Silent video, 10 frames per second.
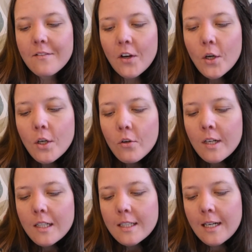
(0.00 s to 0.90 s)
of
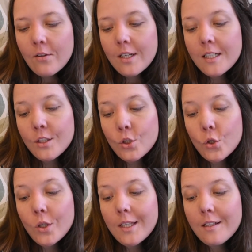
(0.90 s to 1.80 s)
hunkering down and
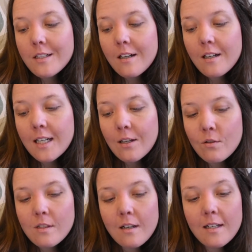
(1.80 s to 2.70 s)
enjoying the dark
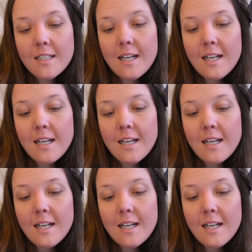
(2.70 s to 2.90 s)
outside